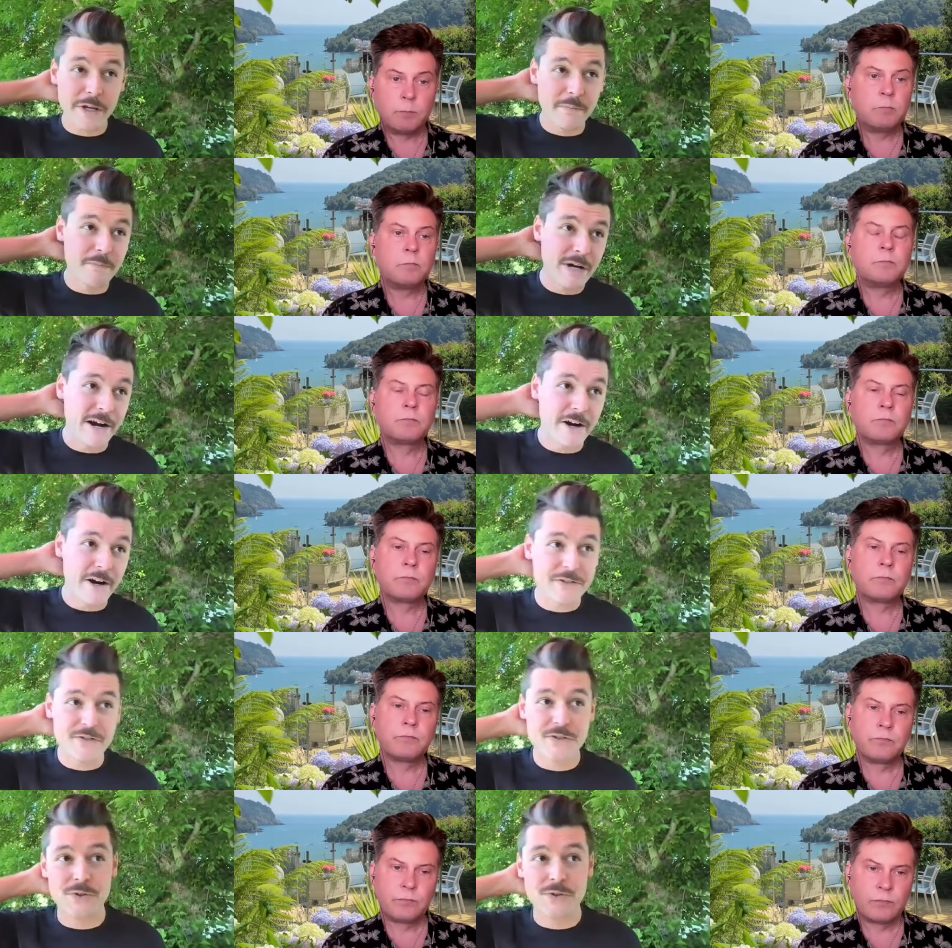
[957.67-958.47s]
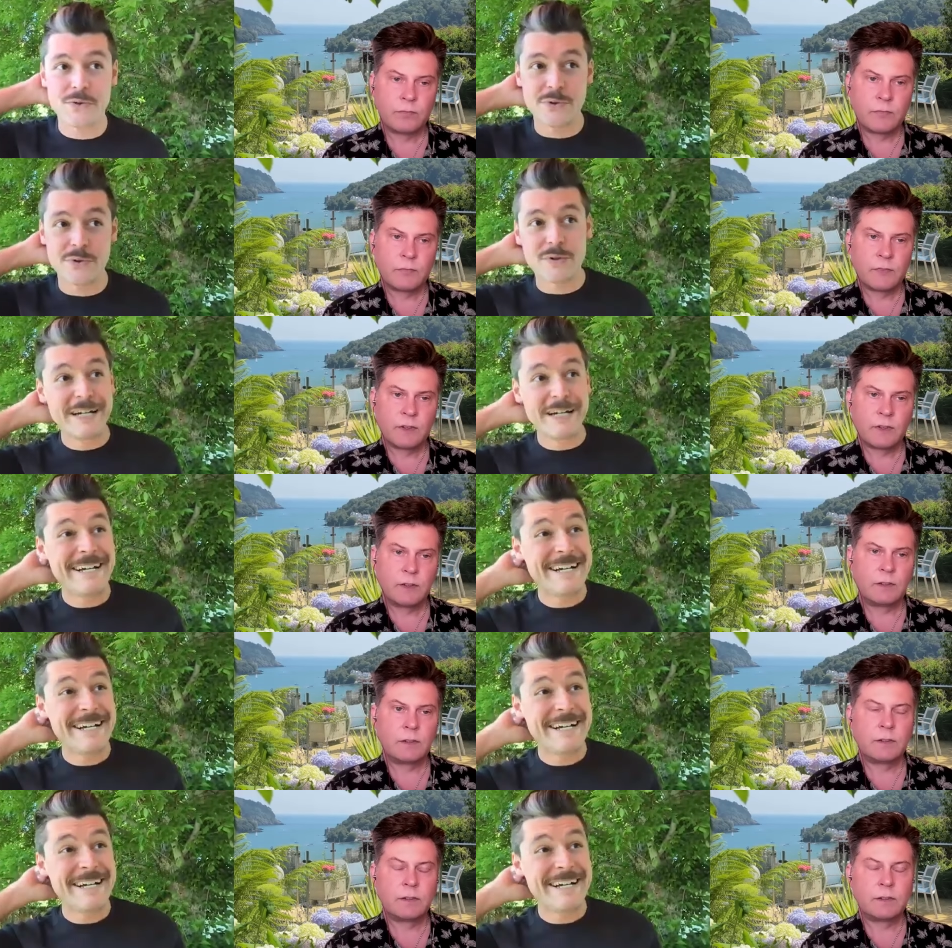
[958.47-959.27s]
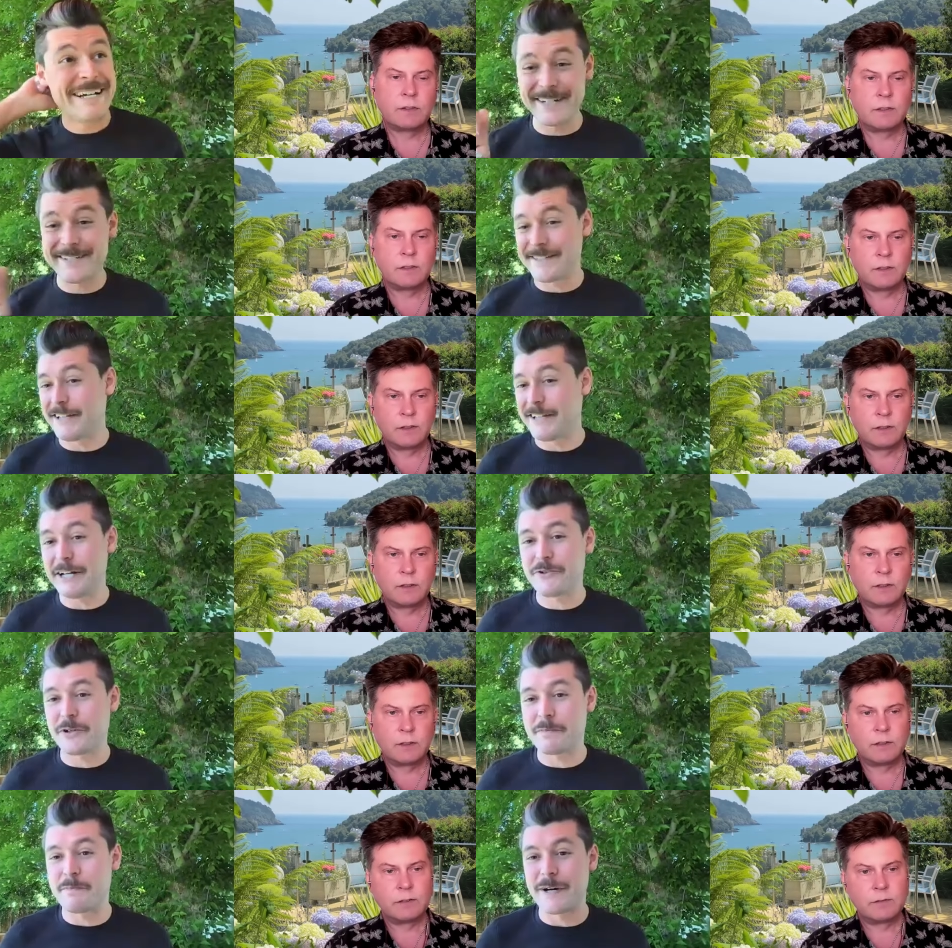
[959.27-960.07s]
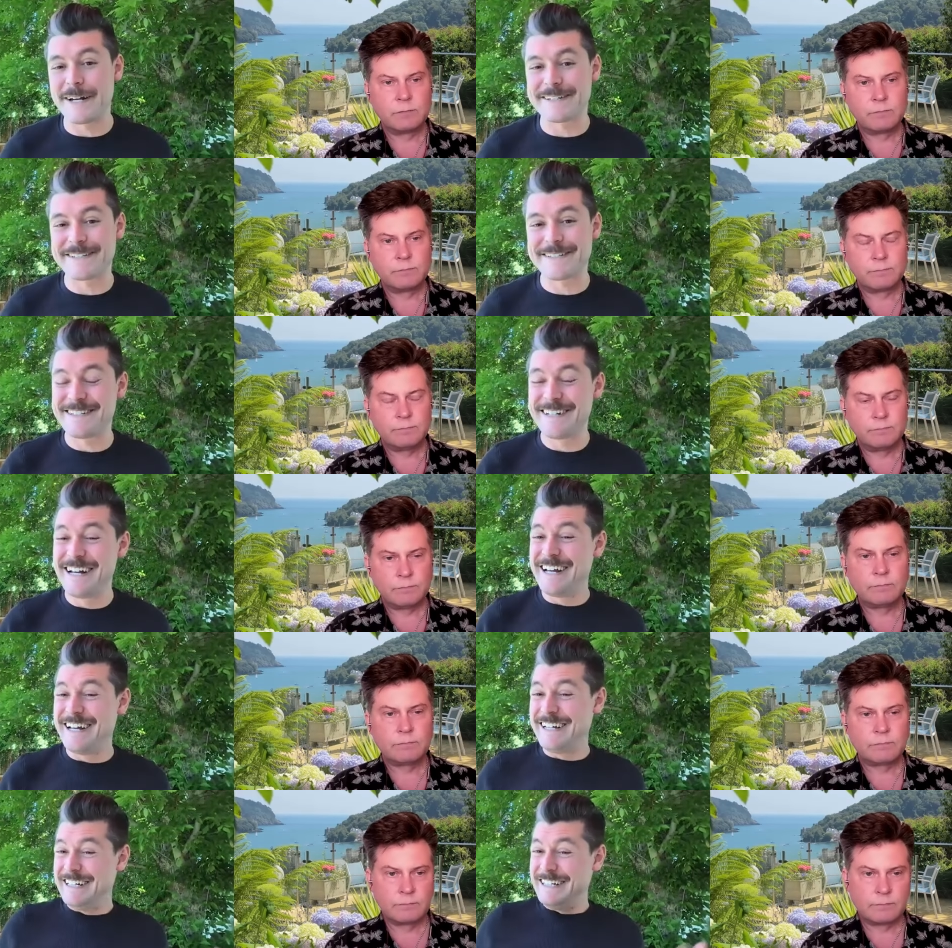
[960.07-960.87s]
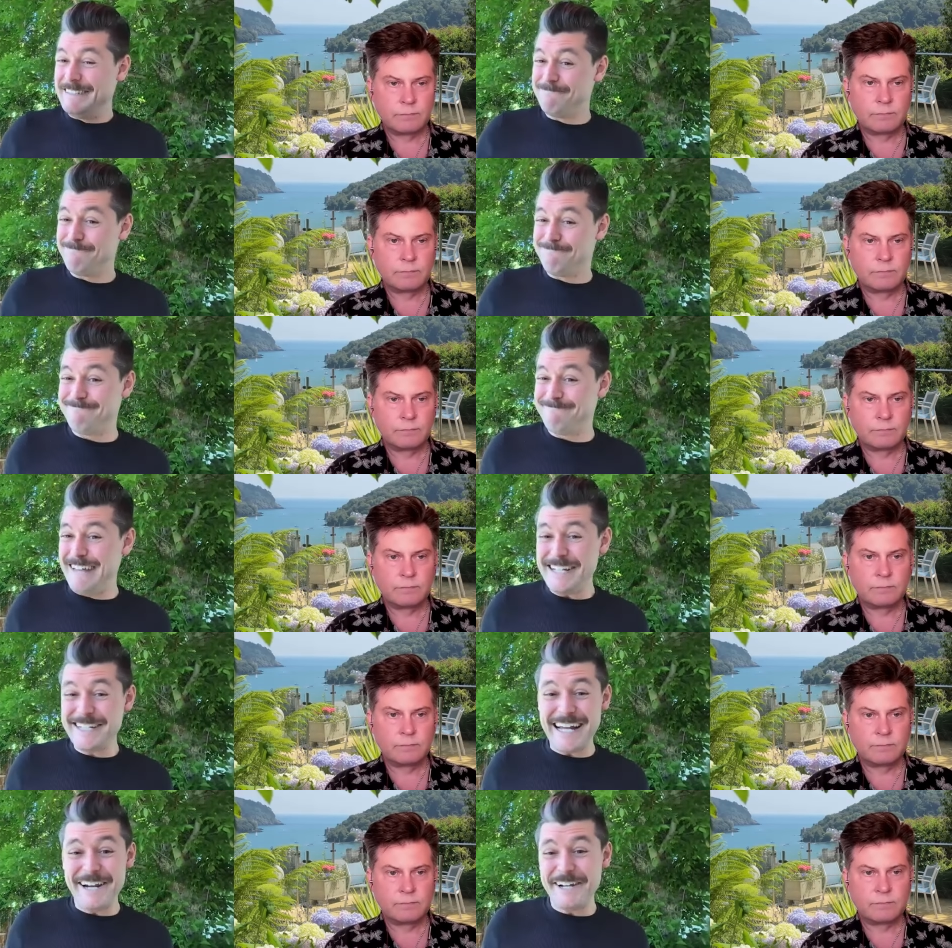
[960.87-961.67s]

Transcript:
Speaker 1: compare it to just electric bikes, that's kind of